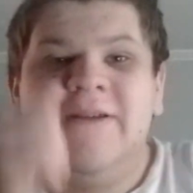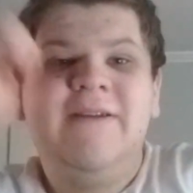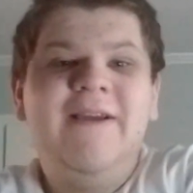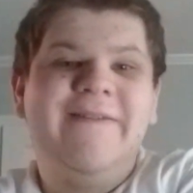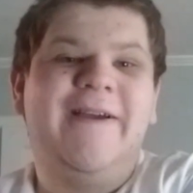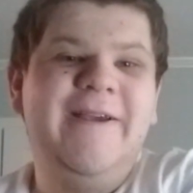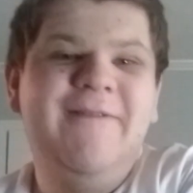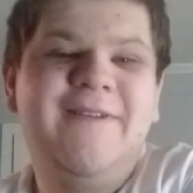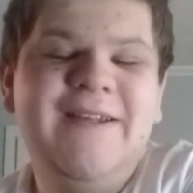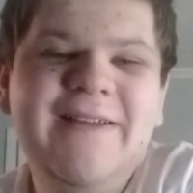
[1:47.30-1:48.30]
Yes, I
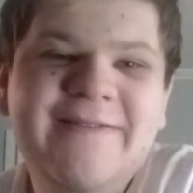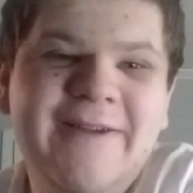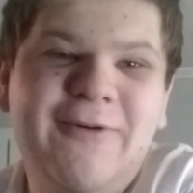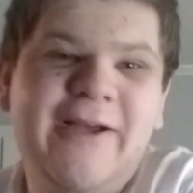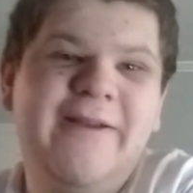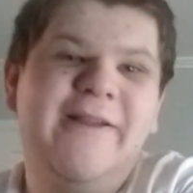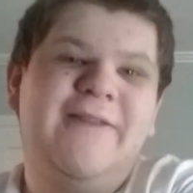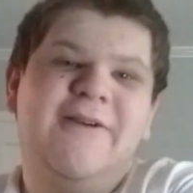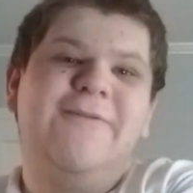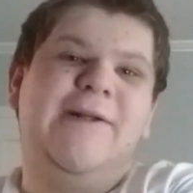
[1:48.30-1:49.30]
even teased it when I
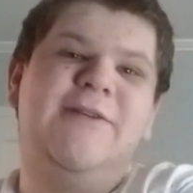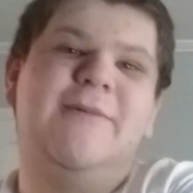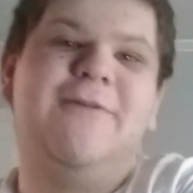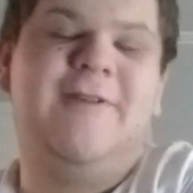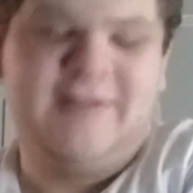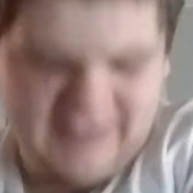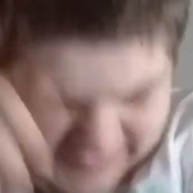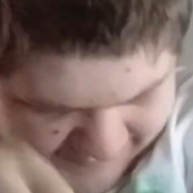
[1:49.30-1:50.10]
did the Grudge movies.